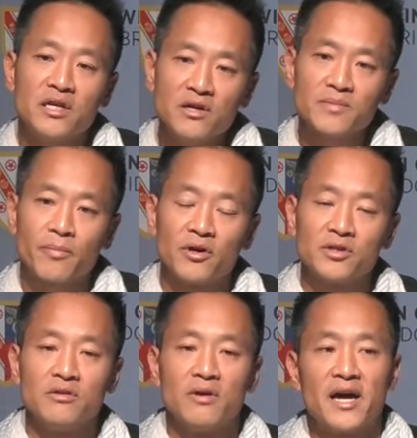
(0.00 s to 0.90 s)
here's a person
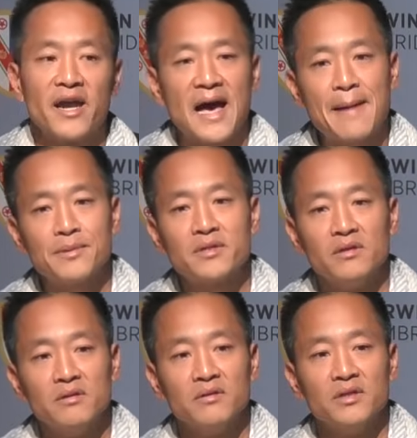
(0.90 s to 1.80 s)
who had
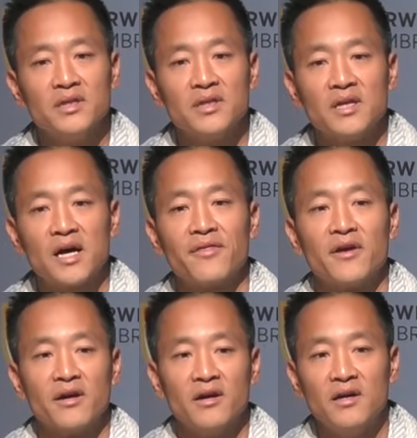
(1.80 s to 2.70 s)
absolutely nothing.
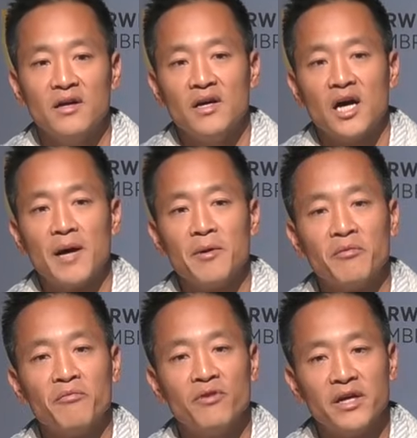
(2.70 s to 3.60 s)
I
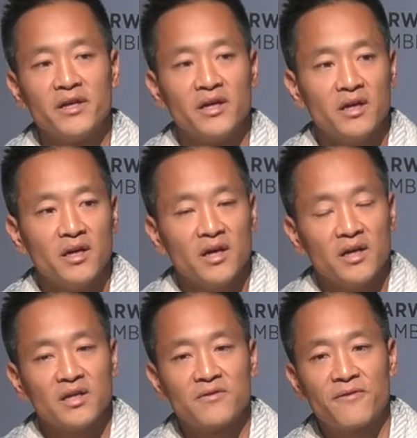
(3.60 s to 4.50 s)
mean, really,
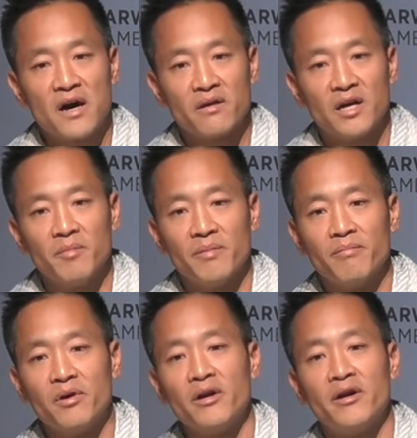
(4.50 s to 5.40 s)
his father had been
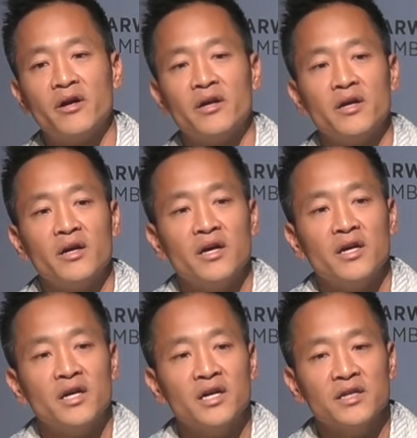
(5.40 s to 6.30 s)
murdered,
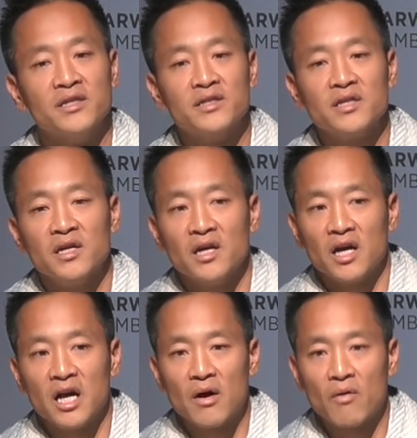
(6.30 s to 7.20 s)
his
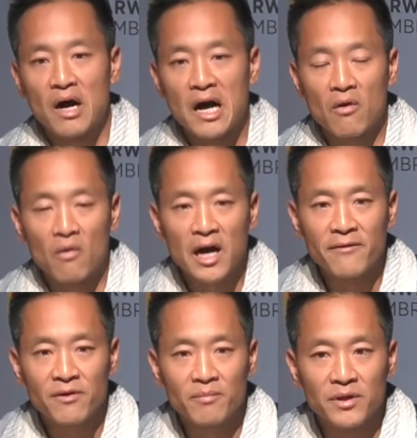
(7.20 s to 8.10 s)
uh, wife
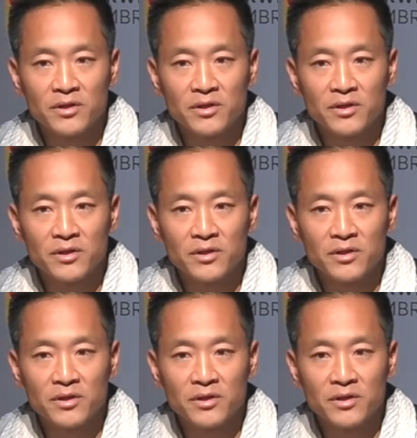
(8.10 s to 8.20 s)
had been